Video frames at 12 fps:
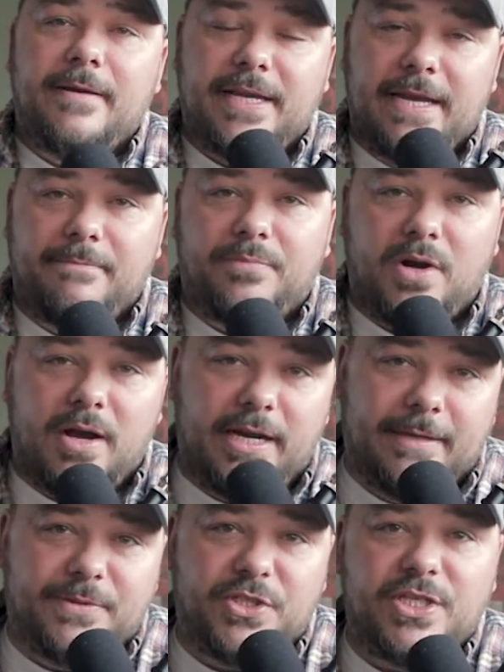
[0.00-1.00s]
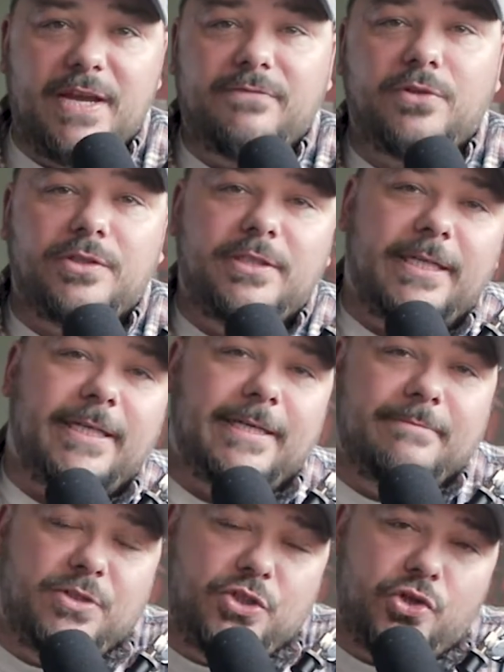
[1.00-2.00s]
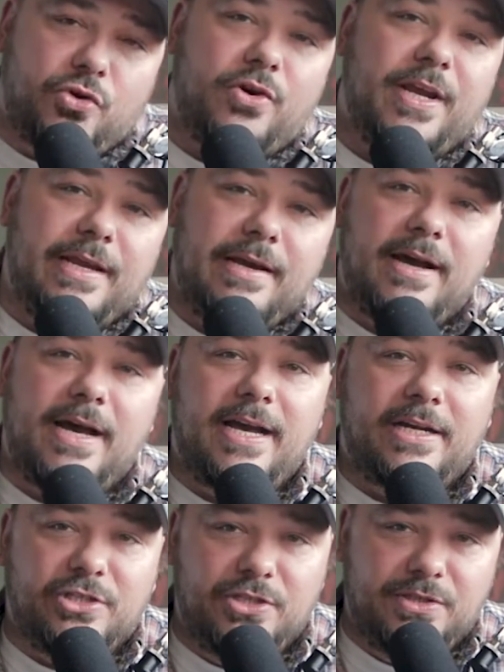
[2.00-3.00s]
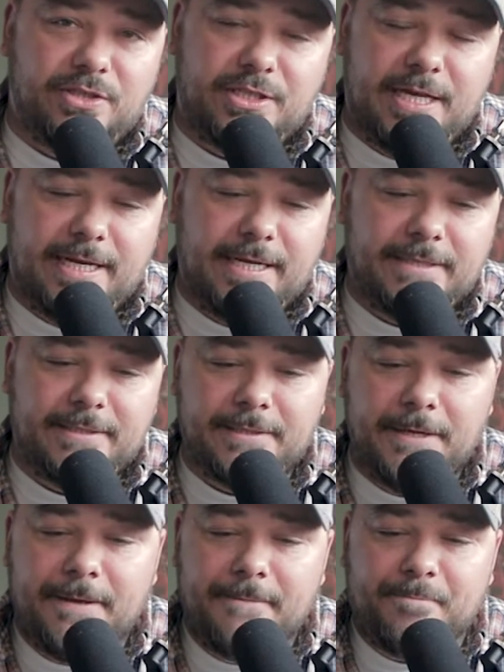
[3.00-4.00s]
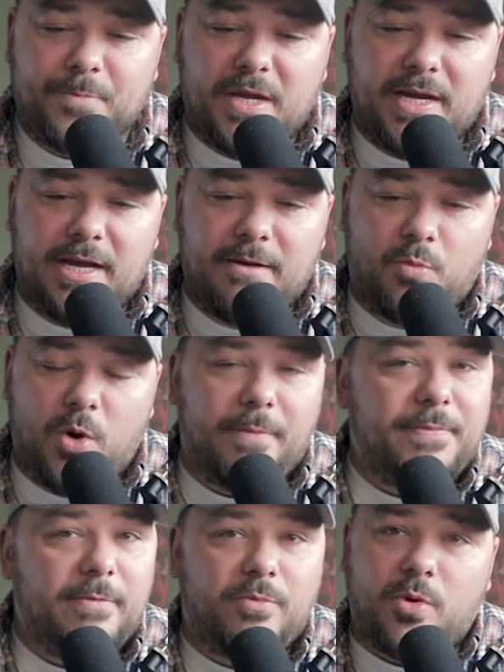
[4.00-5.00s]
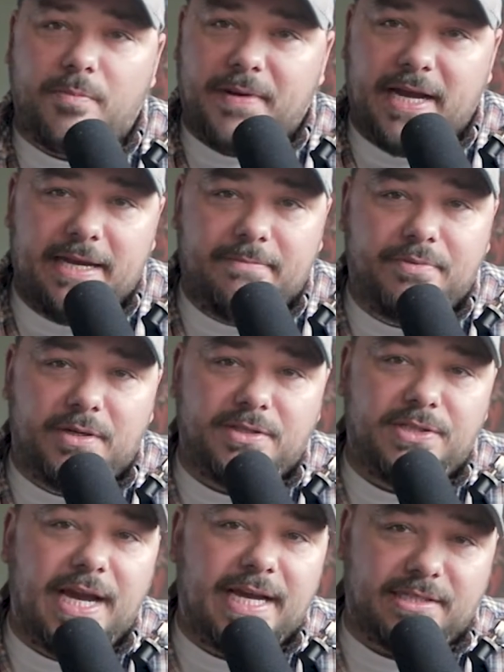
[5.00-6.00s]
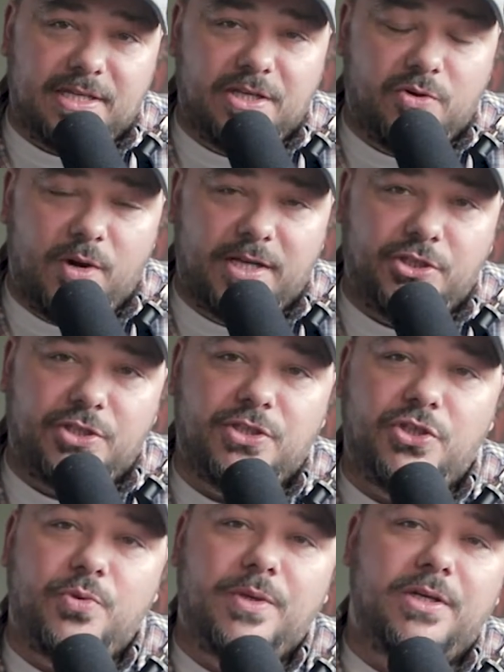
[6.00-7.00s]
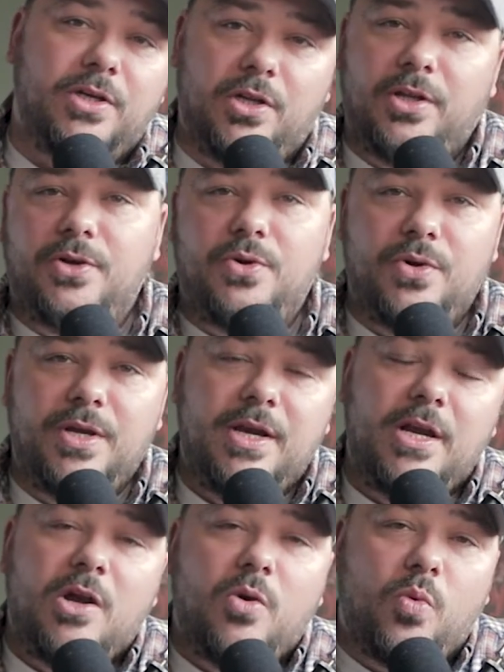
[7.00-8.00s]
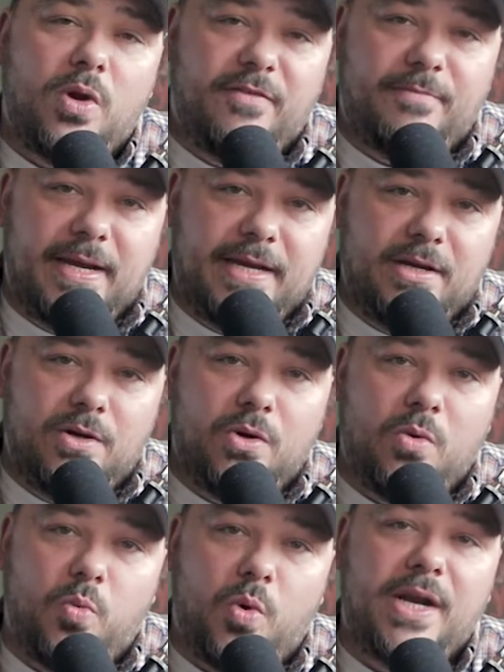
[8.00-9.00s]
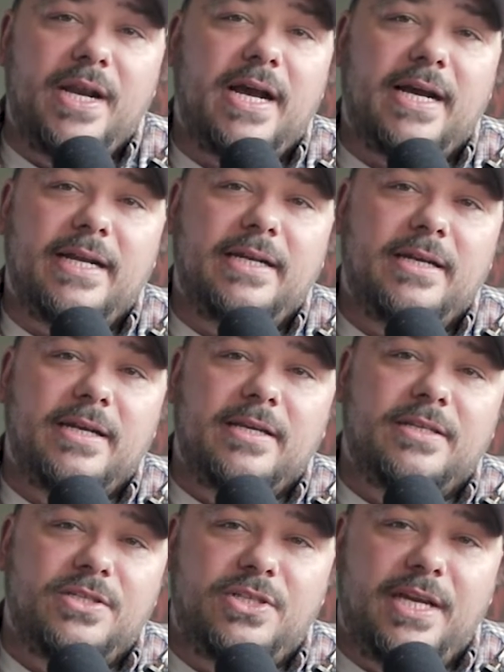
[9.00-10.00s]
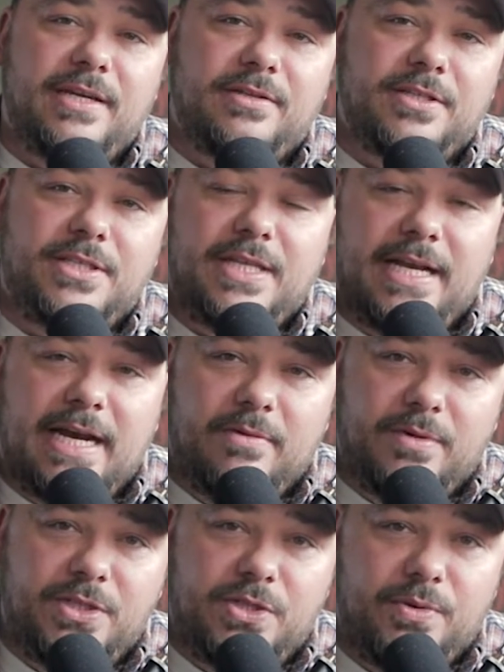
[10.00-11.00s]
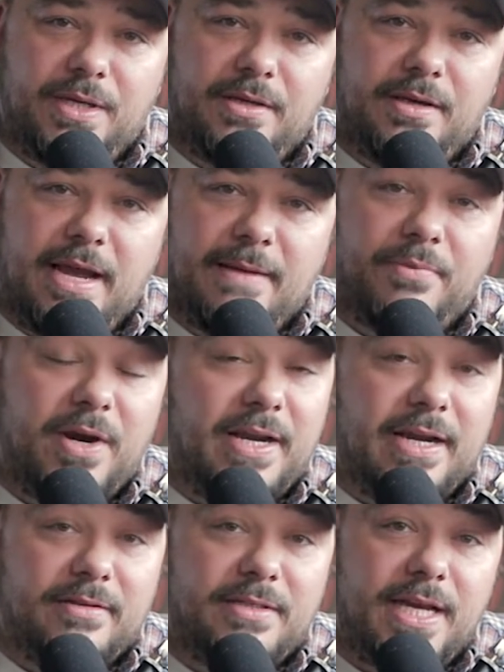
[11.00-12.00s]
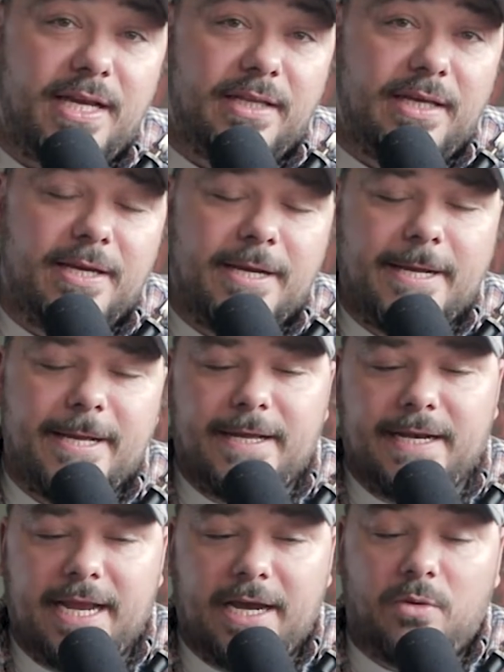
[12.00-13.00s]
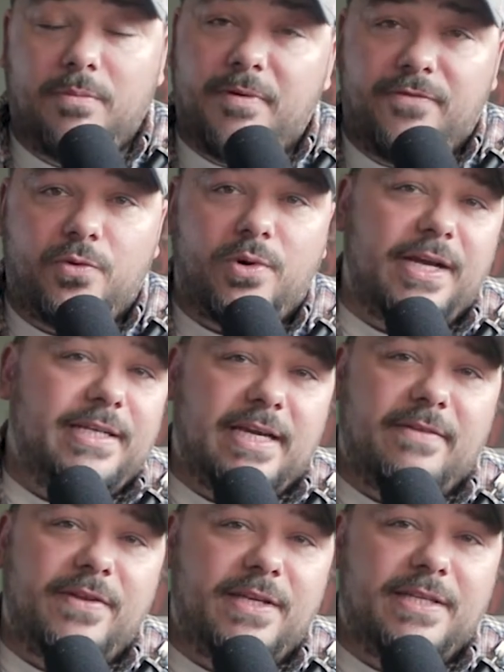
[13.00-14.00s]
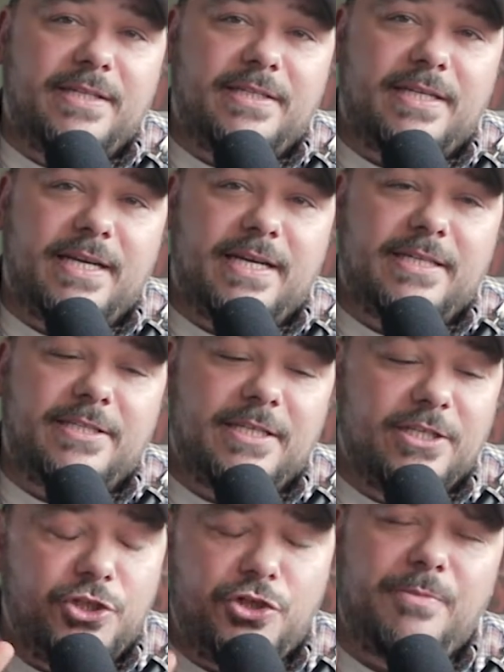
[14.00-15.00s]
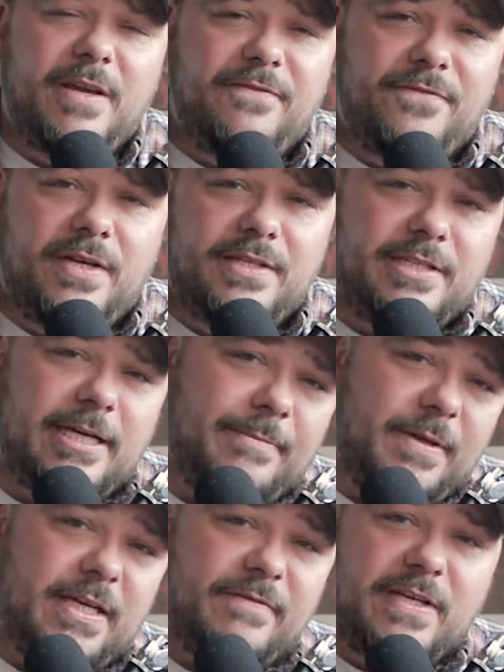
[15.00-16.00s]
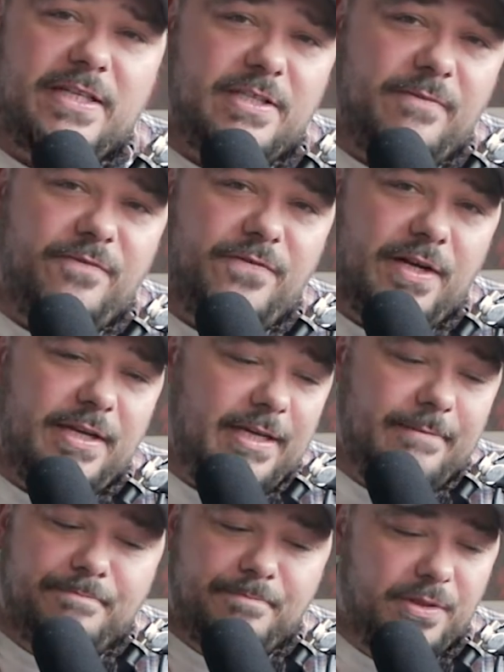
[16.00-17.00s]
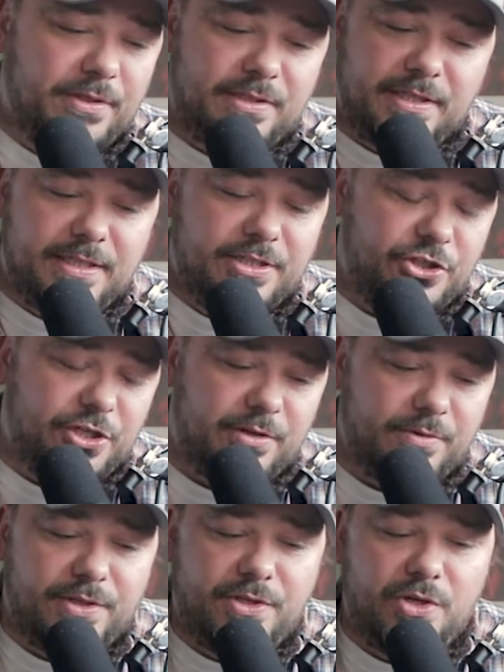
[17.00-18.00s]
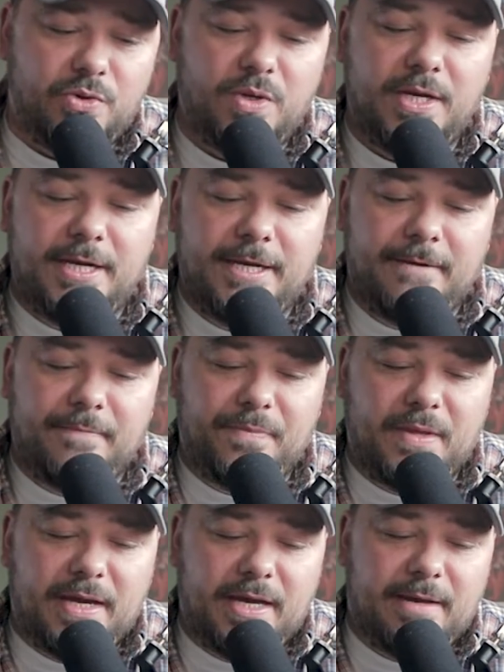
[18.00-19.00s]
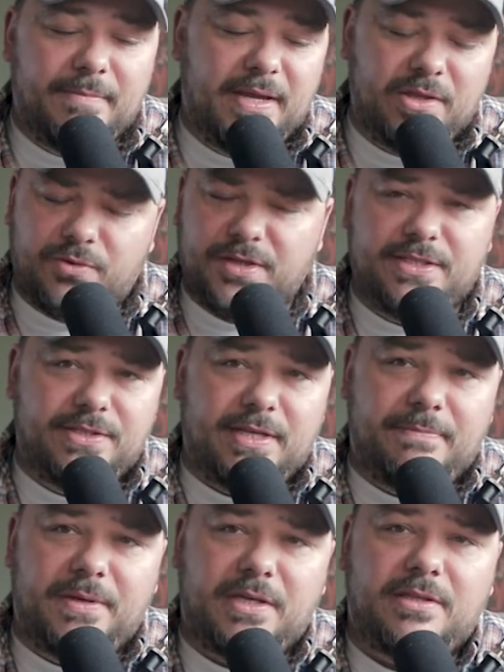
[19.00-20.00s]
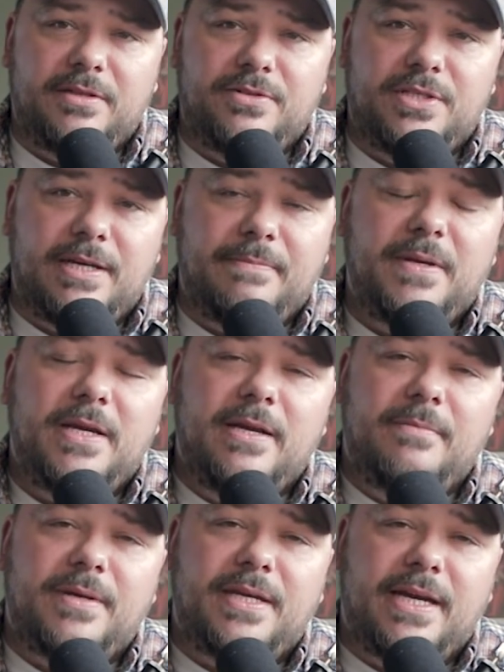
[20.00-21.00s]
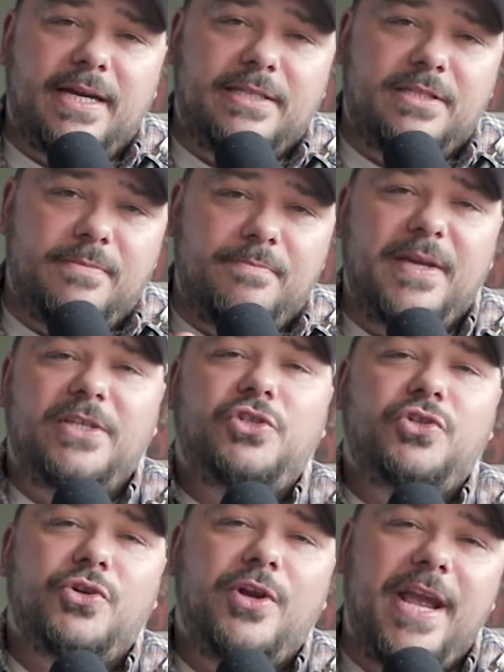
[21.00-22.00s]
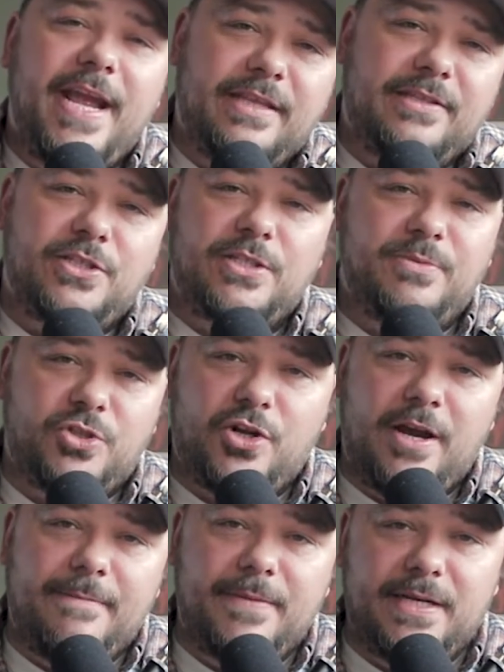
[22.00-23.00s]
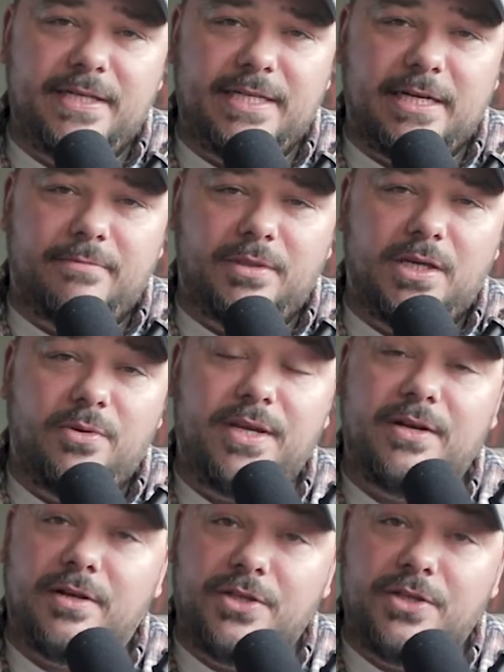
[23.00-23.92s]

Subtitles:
get brought up several times during auction settings while people were buying books, asking questions, to include one of my own Whatnot sales that I was doing at Breakout Daily. Now, before I dive into this, guys, it should be a fun topic. I've got some funny books I'm going to share with you and the reasons I picked those up. But guys, make sure hit the subscribe button down below here